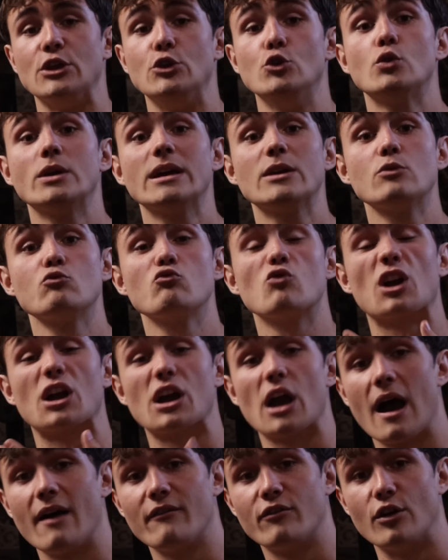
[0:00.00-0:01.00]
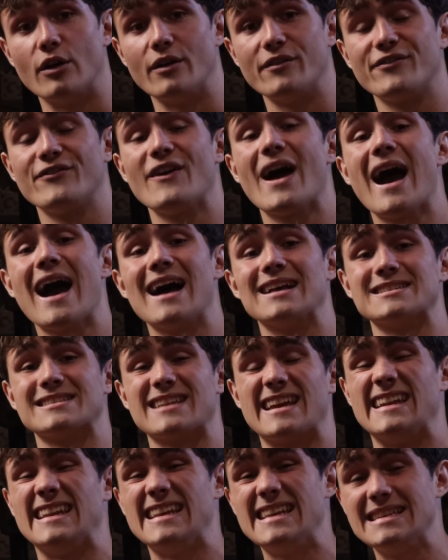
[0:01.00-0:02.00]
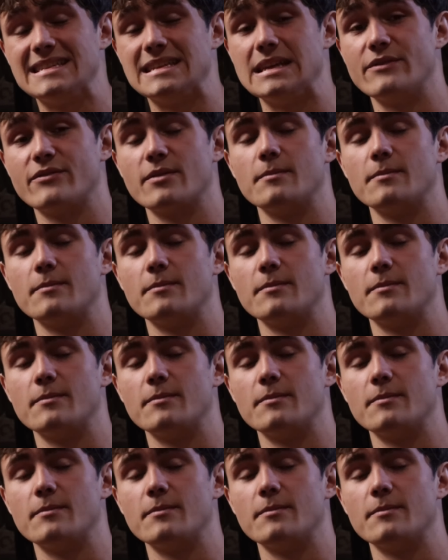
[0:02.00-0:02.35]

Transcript: you can recover fast and easy